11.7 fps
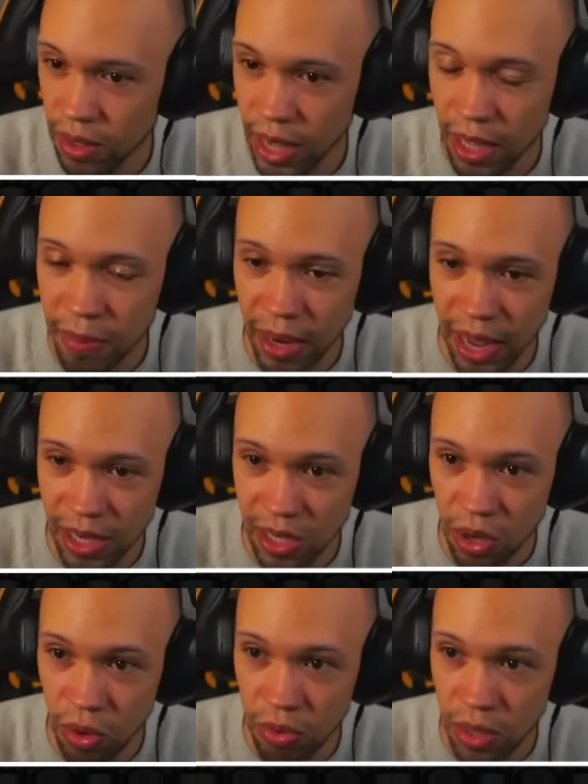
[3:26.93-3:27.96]
Gallantmon X
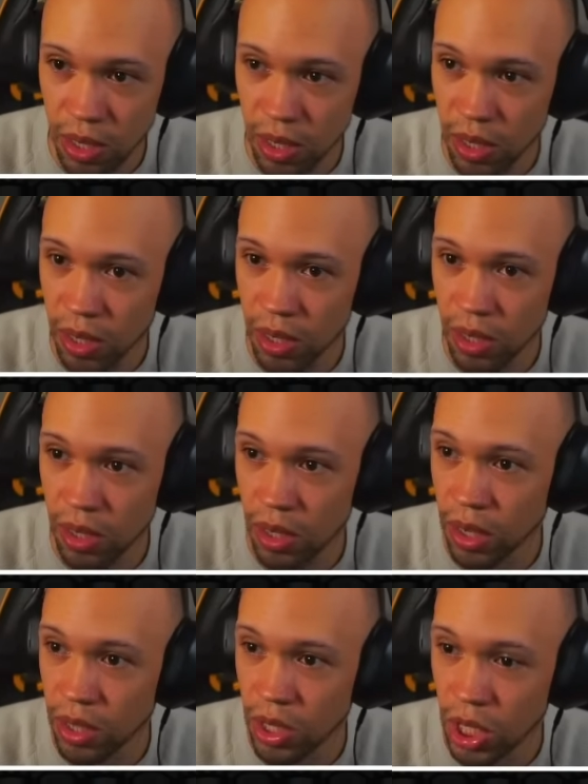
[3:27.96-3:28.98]
is only
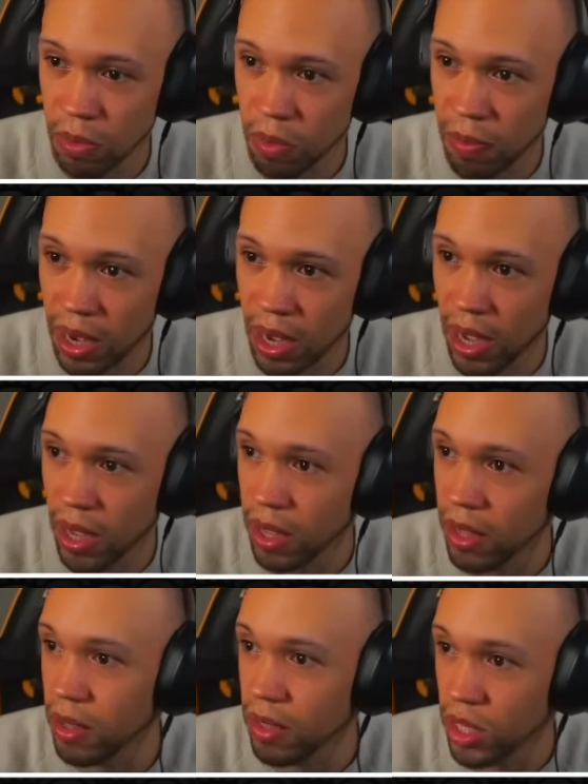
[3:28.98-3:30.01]
untouchable
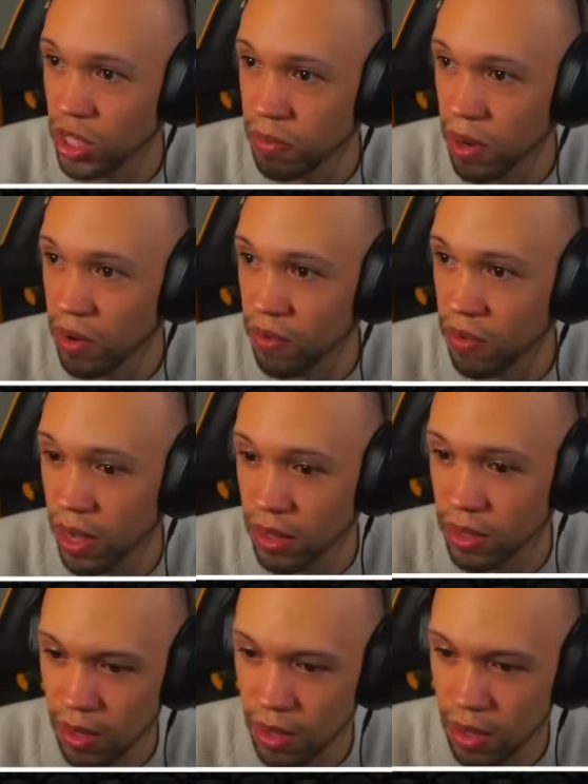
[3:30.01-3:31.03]
by Digimon
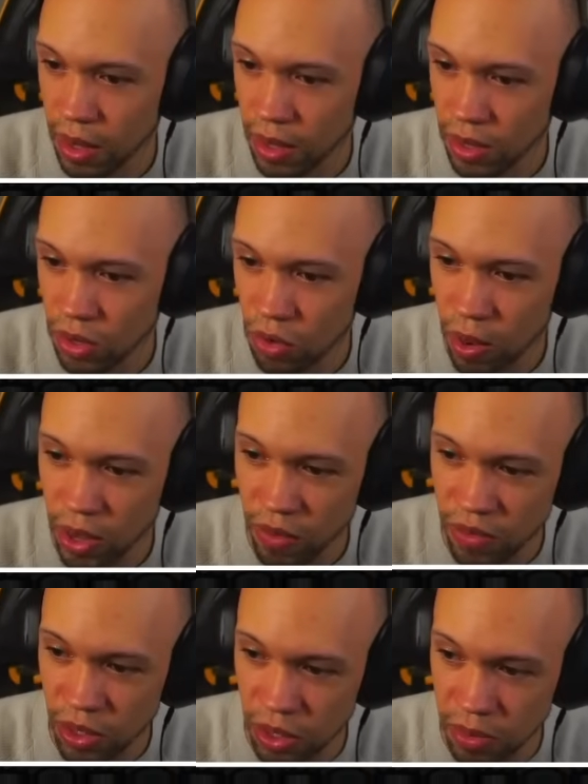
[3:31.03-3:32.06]
effects. Yeah, so while you have
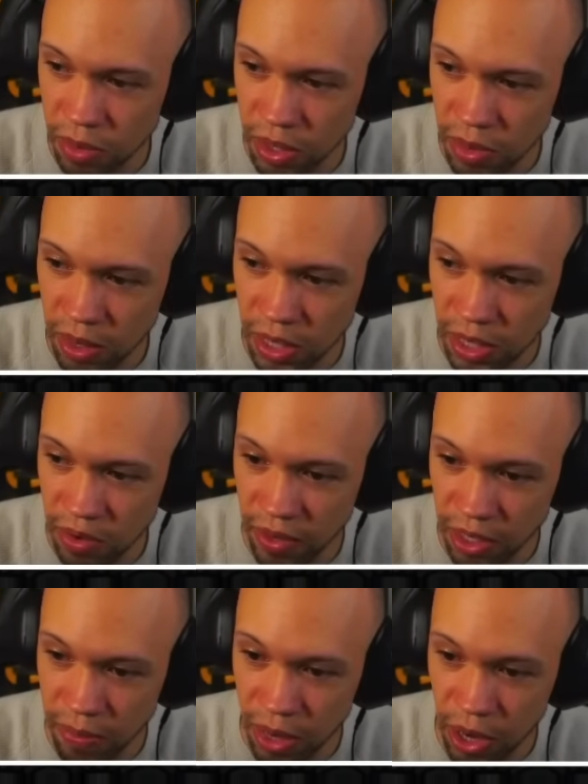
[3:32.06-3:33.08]
0 limit, Digimon isn't
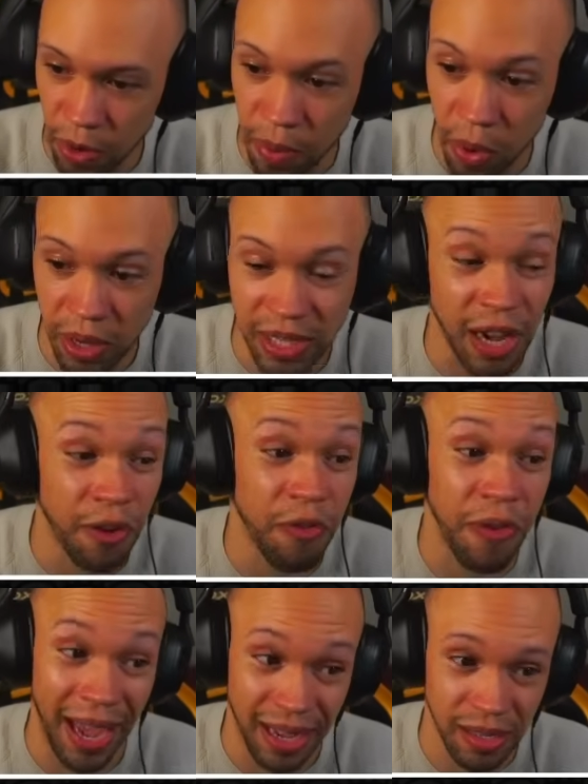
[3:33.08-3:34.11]
affected by your opponent's
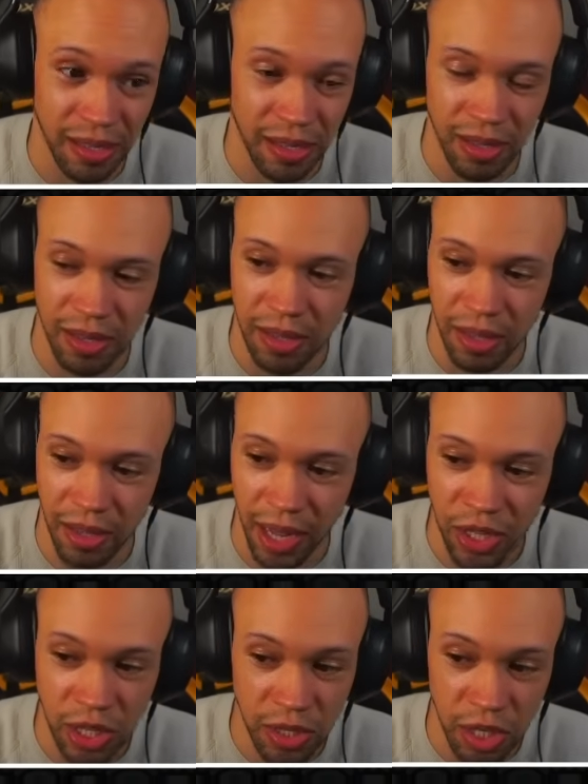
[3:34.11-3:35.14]
effects. Not
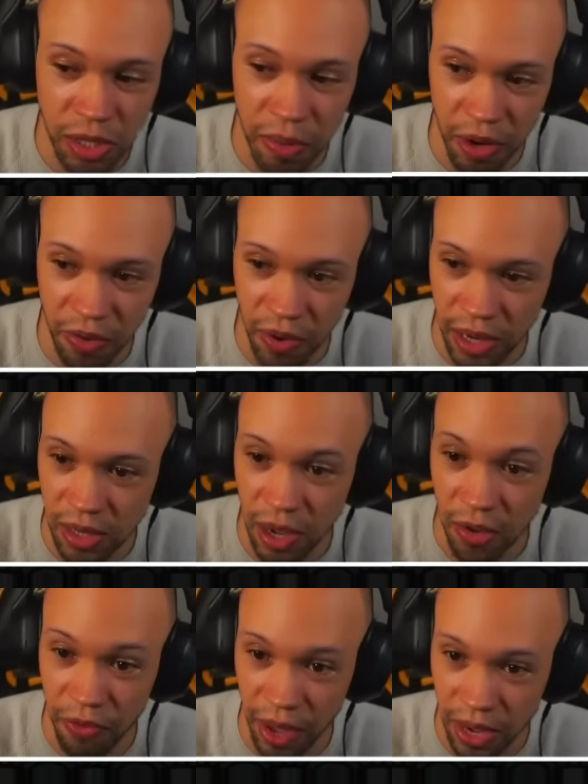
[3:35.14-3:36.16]
just Digimon
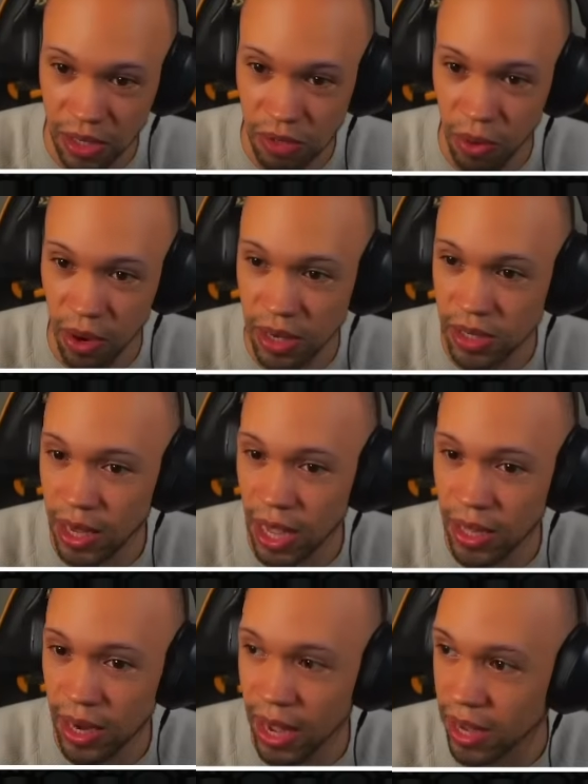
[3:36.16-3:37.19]
effects, whereas
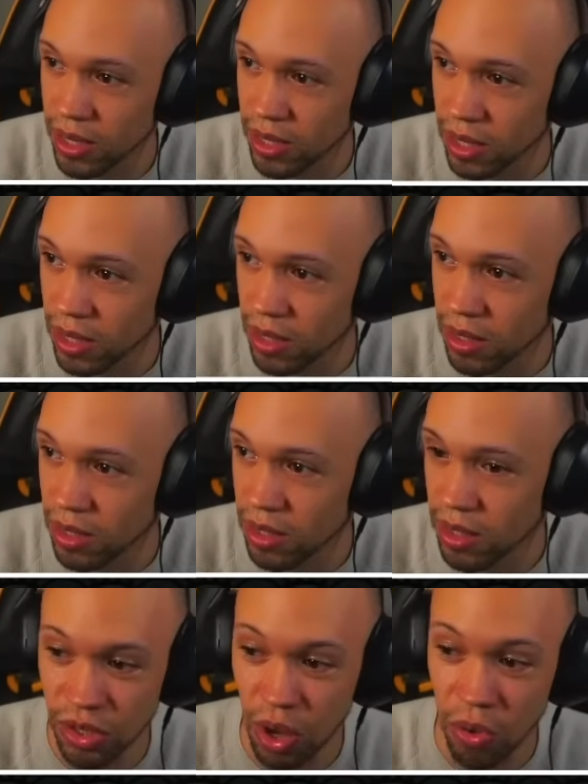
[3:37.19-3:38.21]
Gallant X
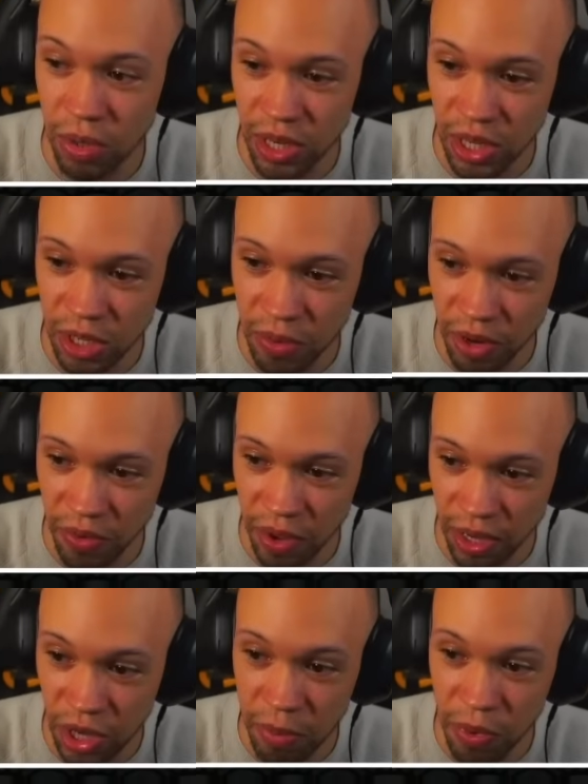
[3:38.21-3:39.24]
is only Digimon
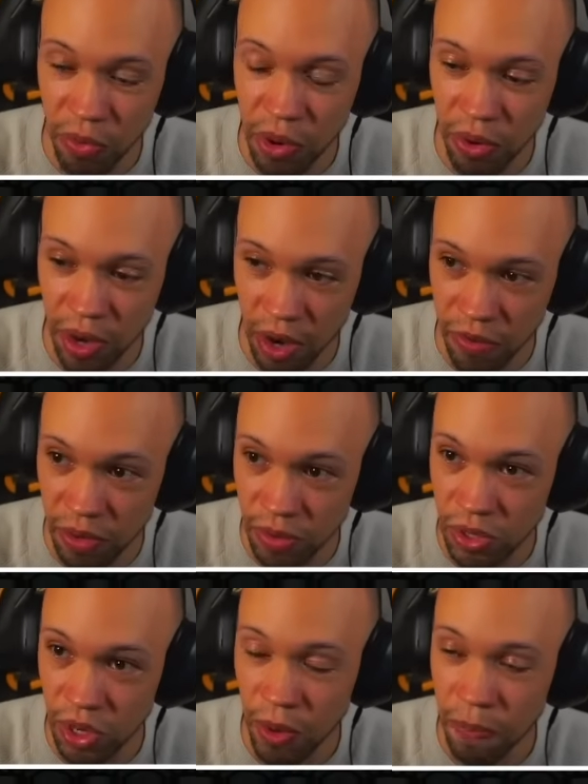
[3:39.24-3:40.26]
effects. You got to be real careful.
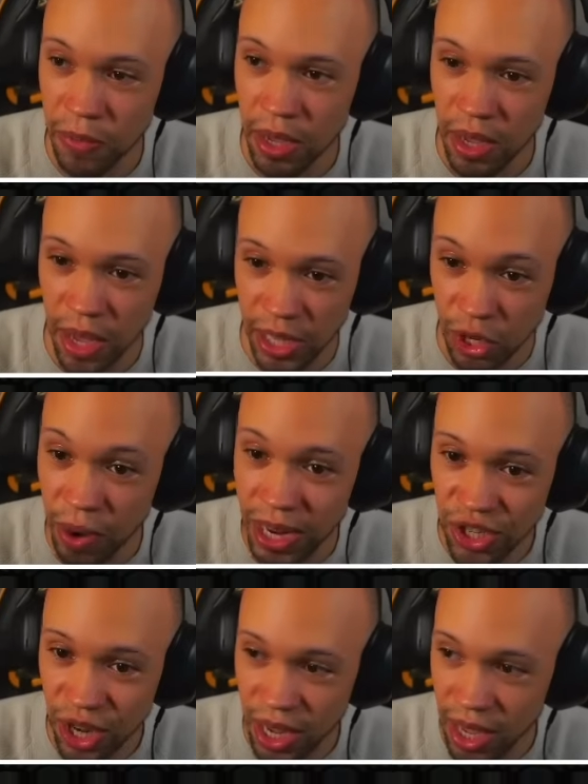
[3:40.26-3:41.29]
So it's
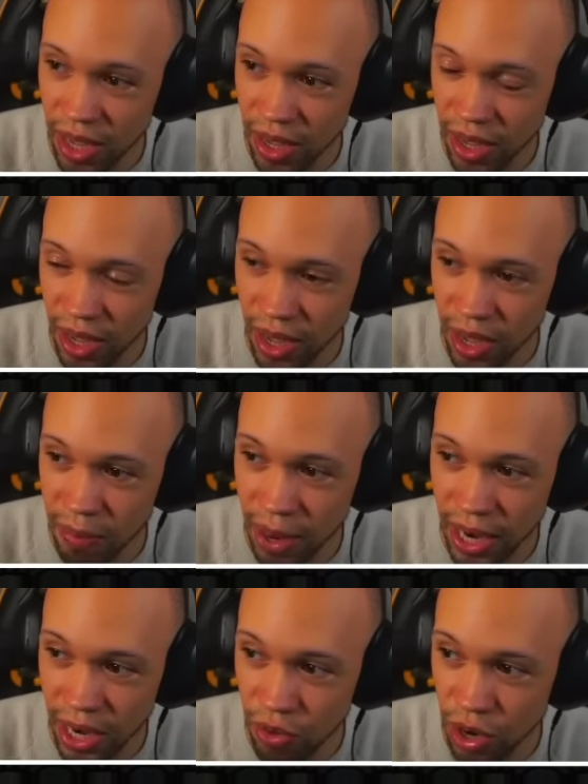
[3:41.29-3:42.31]
great checking a
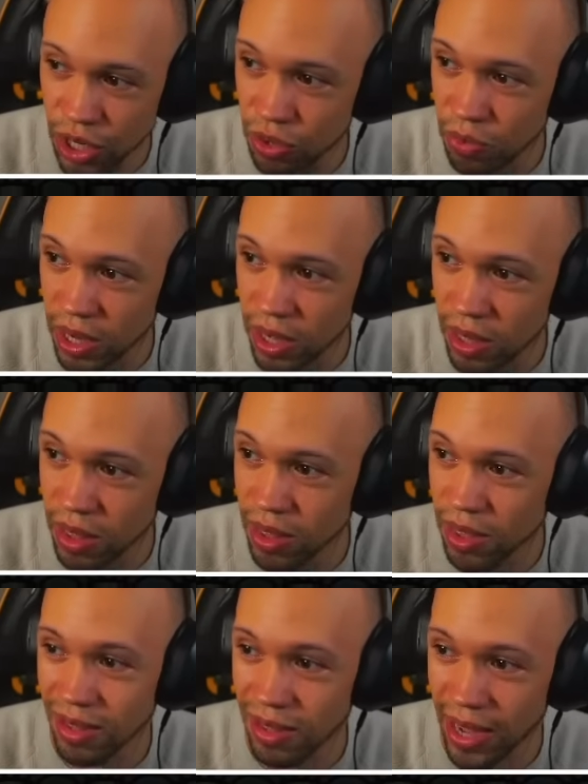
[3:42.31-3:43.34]
Biting Crush with
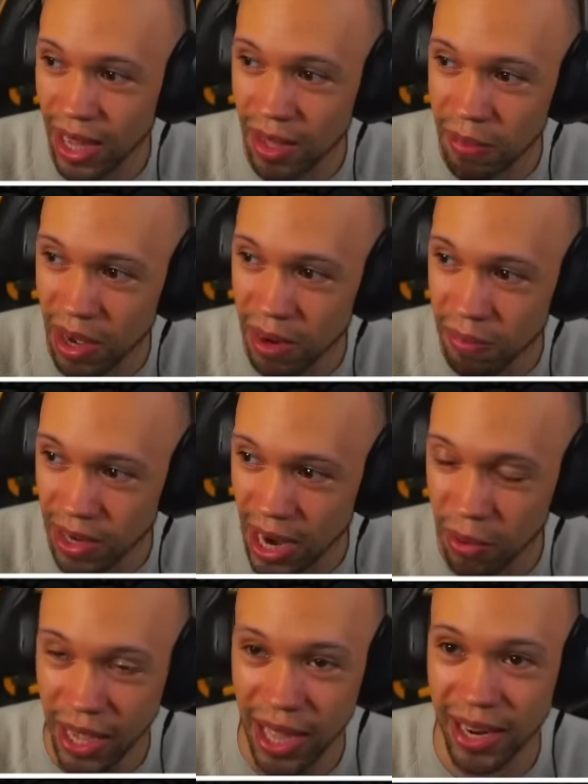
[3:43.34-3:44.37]
Gallantmon, but not
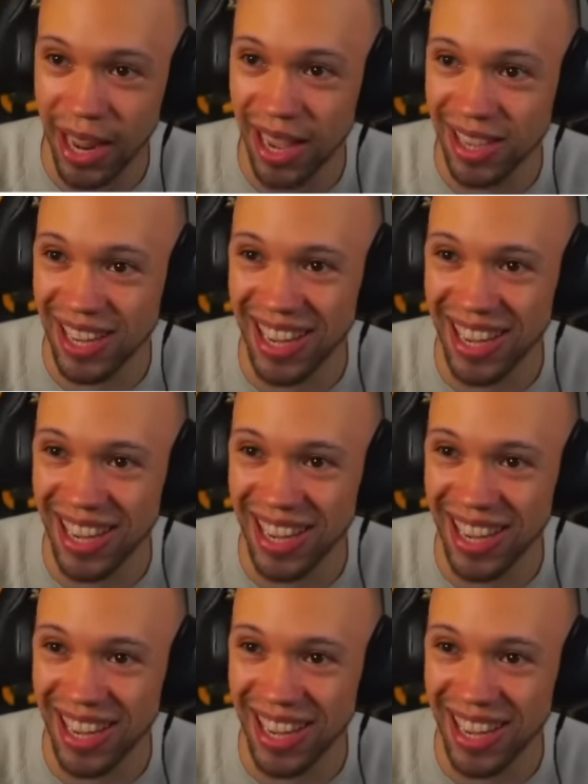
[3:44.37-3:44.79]
with Gallant X.